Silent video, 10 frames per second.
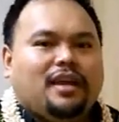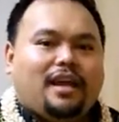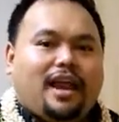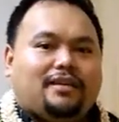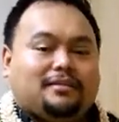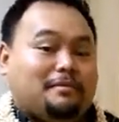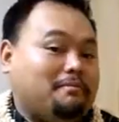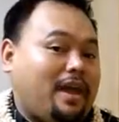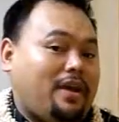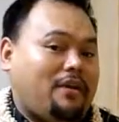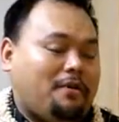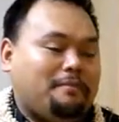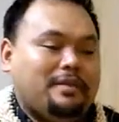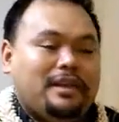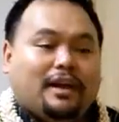It has some mayo,
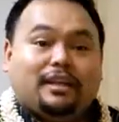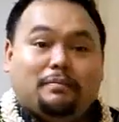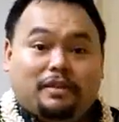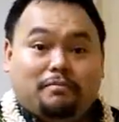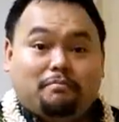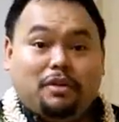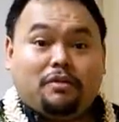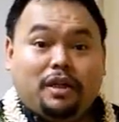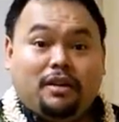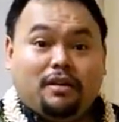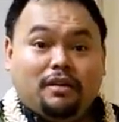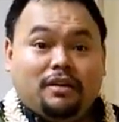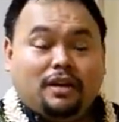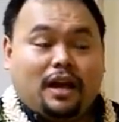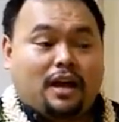a little bit of mirin,
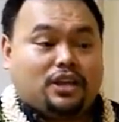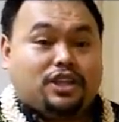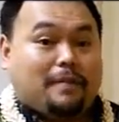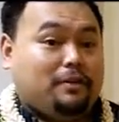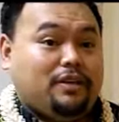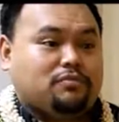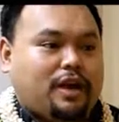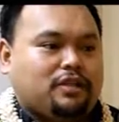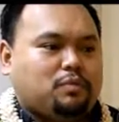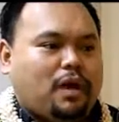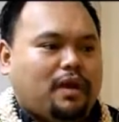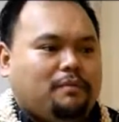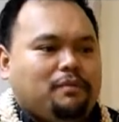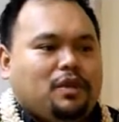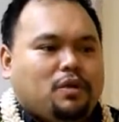Japanese rice wine.
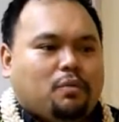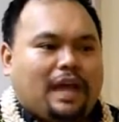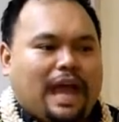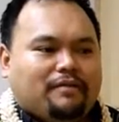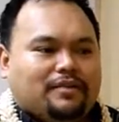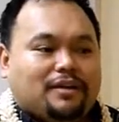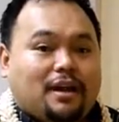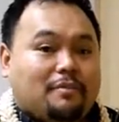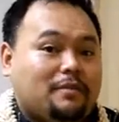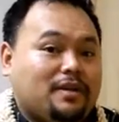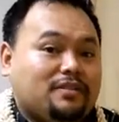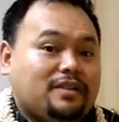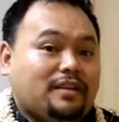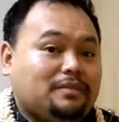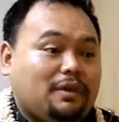We have some
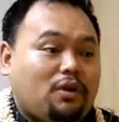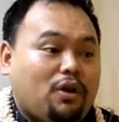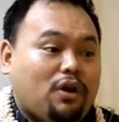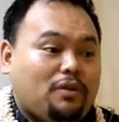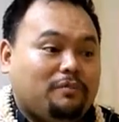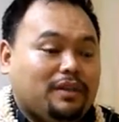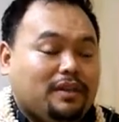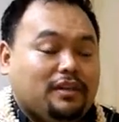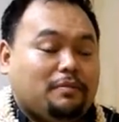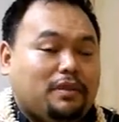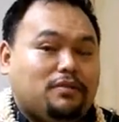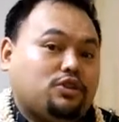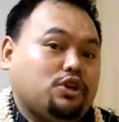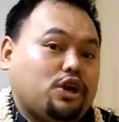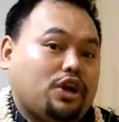sesame oil, a little bit of
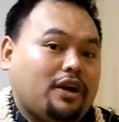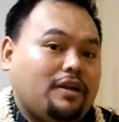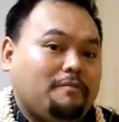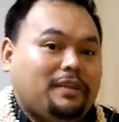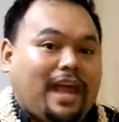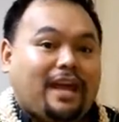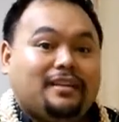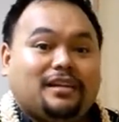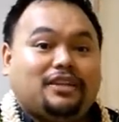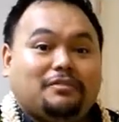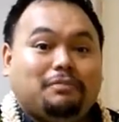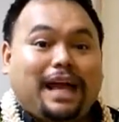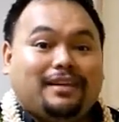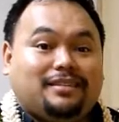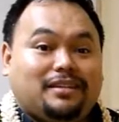sugar, and a touch of
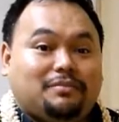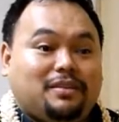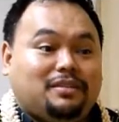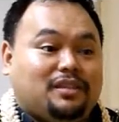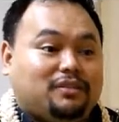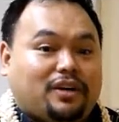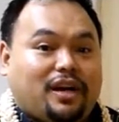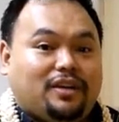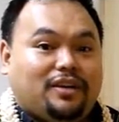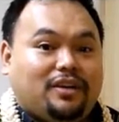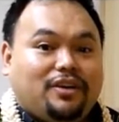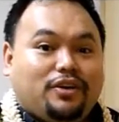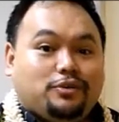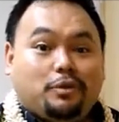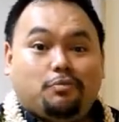black sesame seeds for color.
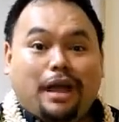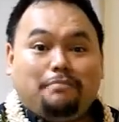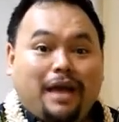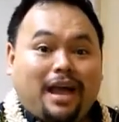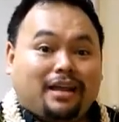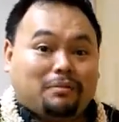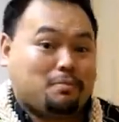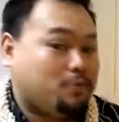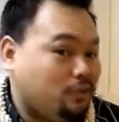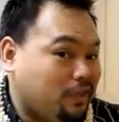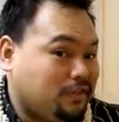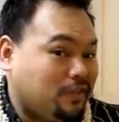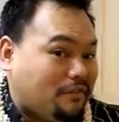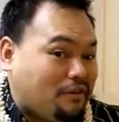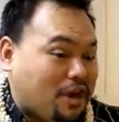So we'll be right back and we'll put this
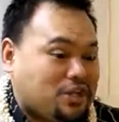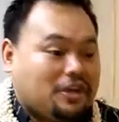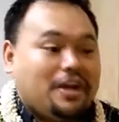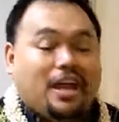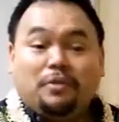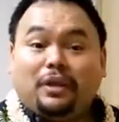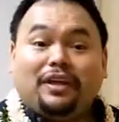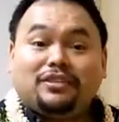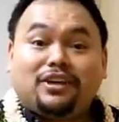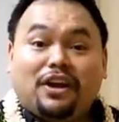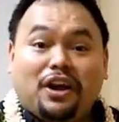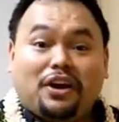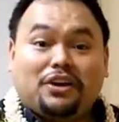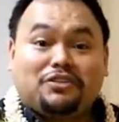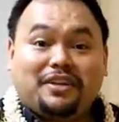in the fridge and we'll get started on
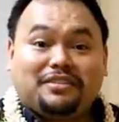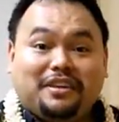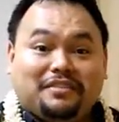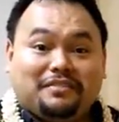our dressing.